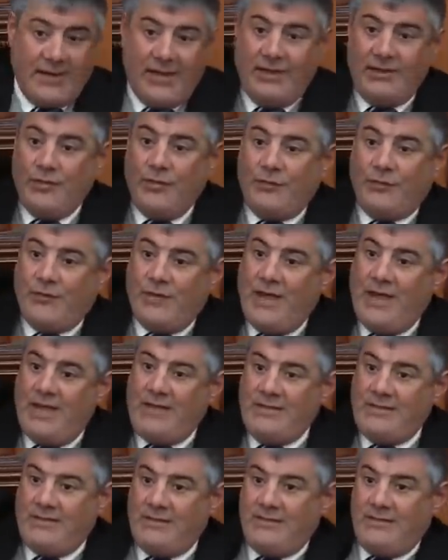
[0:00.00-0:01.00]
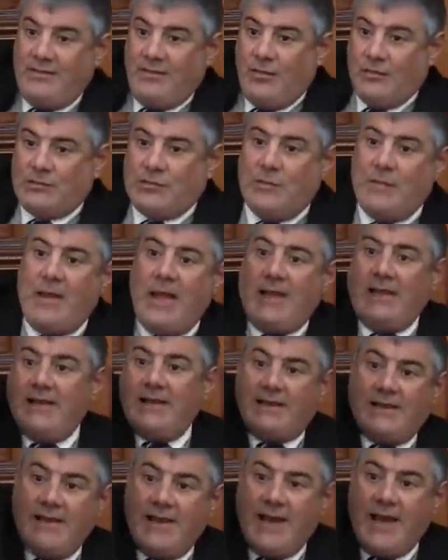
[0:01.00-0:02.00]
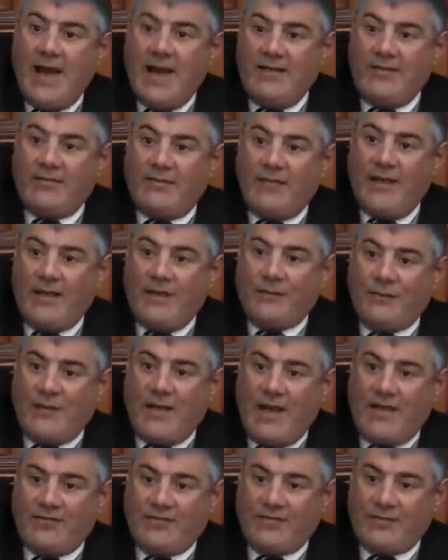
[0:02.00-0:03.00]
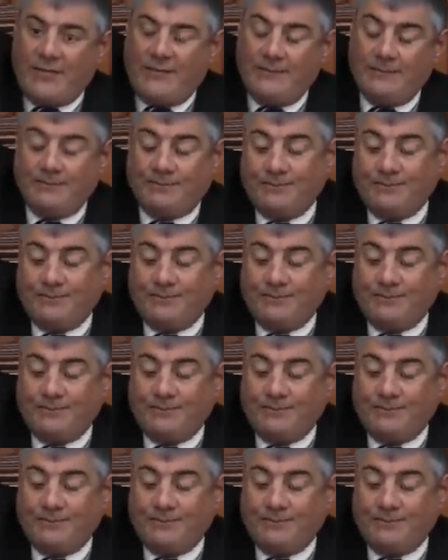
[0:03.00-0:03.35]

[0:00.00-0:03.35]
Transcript: And your friend automatically runs very fast.